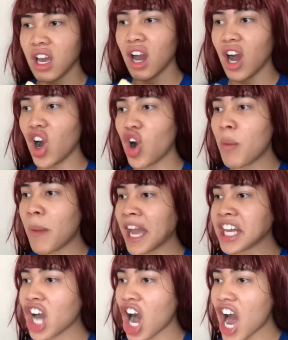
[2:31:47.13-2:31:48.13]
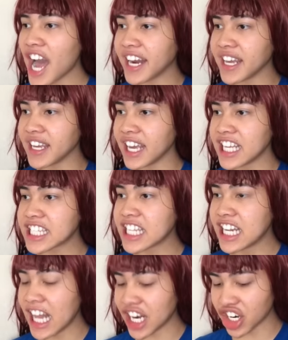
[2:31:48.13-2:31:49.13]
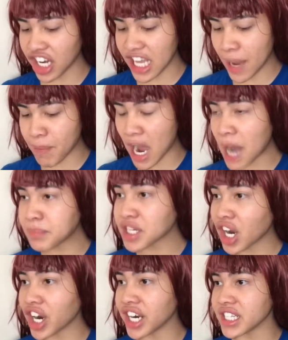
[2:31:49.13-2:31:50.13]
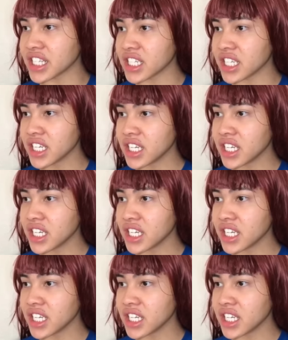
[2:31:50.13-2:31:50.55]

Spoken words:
Oh my god, it's literally a Pop-Tart.